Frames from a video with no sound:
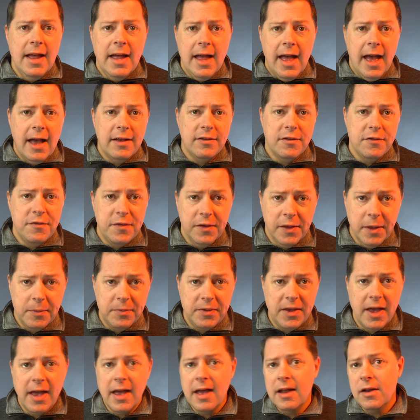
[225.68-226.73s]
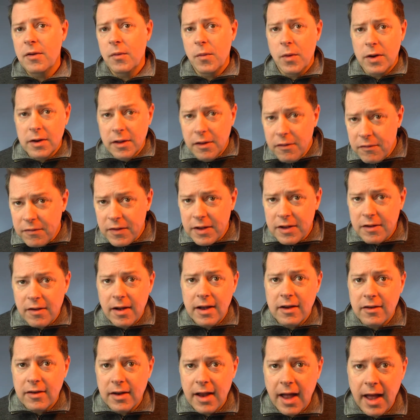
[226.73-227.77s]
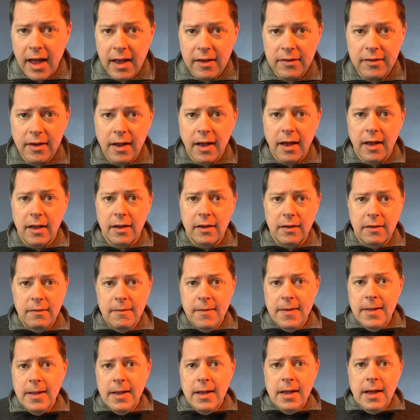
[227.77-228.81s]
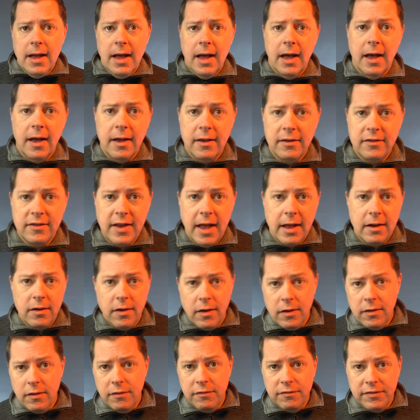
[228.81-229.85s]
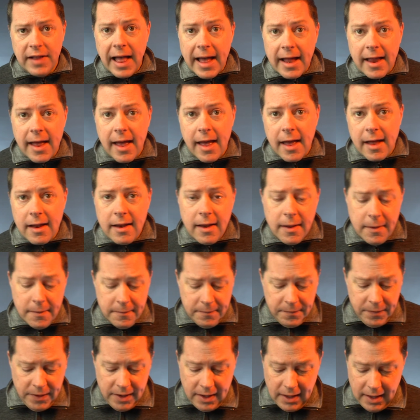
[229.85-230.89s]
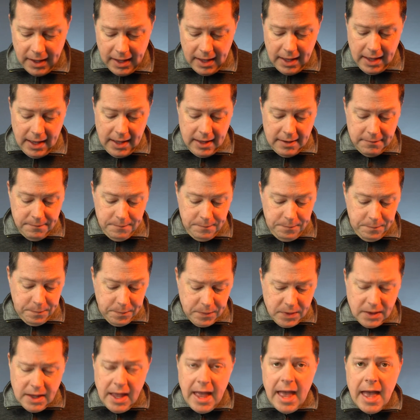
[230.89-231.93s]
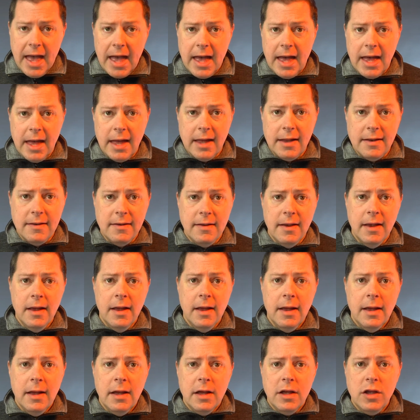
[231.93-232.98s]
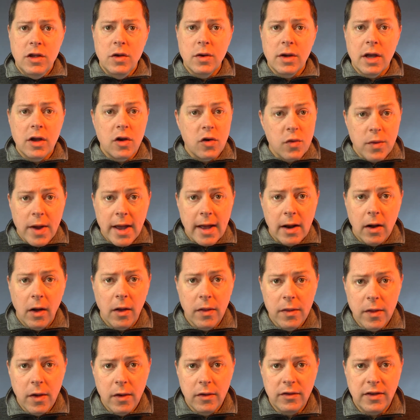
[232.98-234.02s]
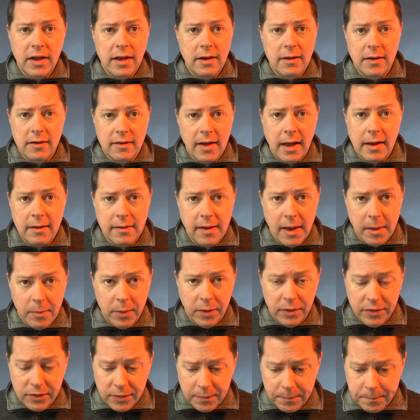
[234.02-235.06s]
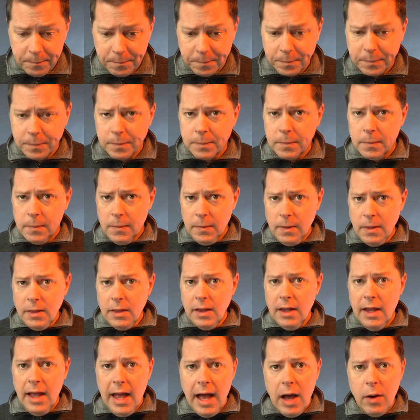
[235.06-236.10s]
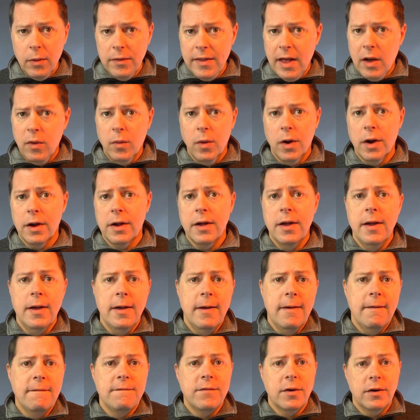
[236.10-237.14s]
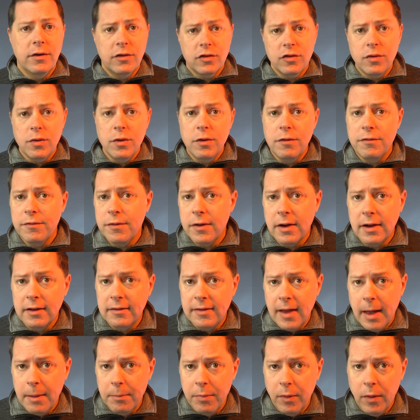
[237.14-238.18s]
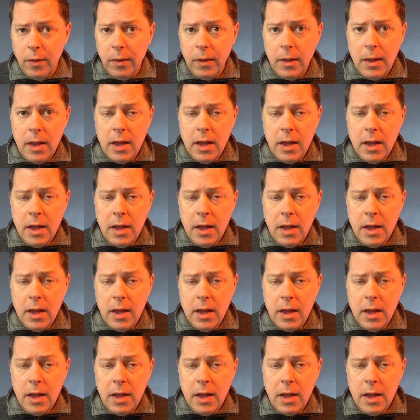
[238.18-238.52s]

has a Phillips head and one configuration has a standard flat head. And you can create all those in design tables. How would that work? For a screw, for example,